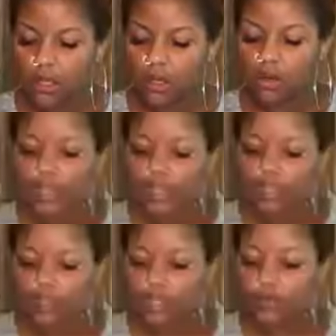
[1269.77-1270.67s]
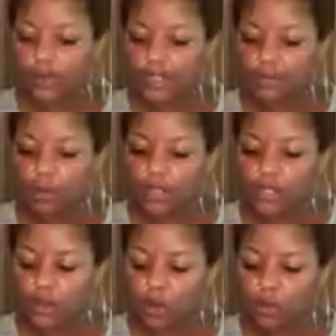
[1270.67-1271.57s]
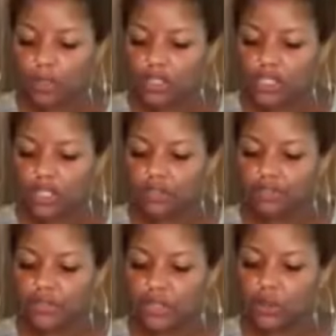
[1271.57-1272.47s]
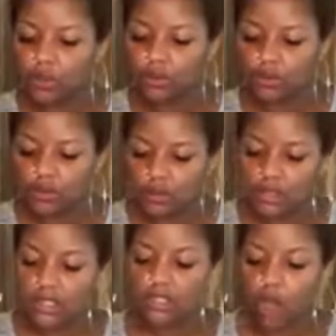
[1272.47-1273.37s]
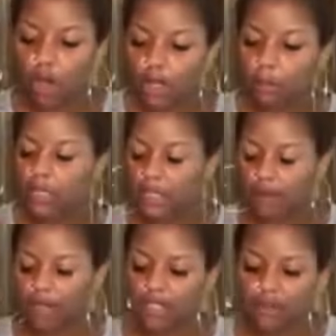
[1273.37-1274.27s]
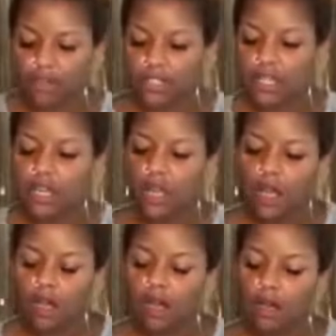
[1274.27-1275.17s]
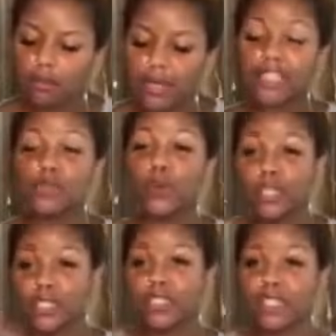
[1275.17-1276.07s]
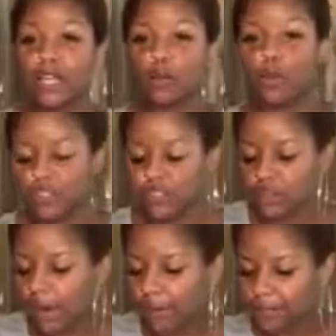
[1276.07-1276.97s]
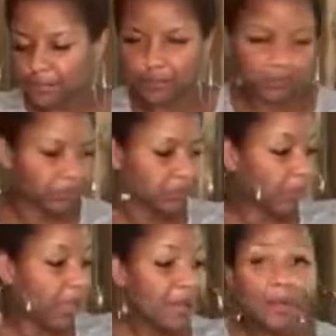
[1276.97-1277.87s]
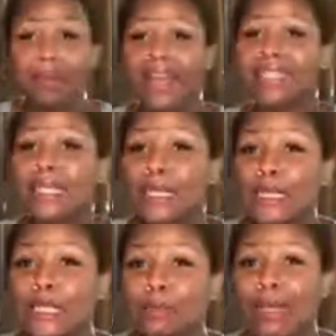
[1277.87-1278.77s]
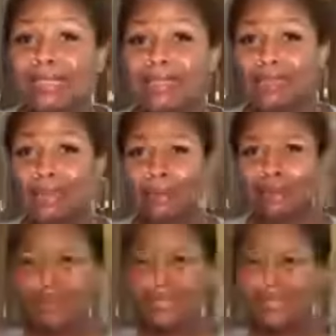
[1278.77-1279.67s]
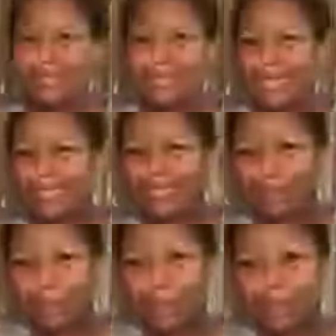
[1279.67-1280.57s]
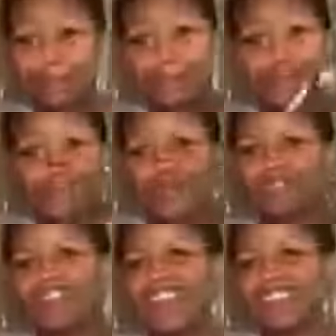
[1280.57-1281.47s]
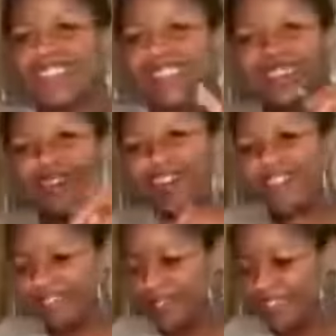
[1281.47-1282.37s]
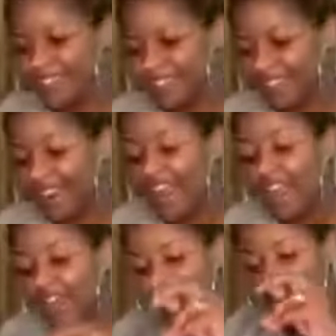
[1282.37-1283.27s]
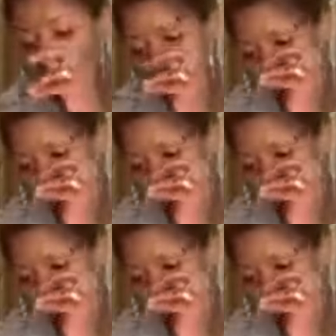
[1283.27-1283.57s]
Okay, this first part is a whole bunch of stuff, you know, talking to me, and I read it already. But I just want to get to the letter portion. All right. Back to the spectacles. Don't say I said that, okay? Don't say I said that. Anyway,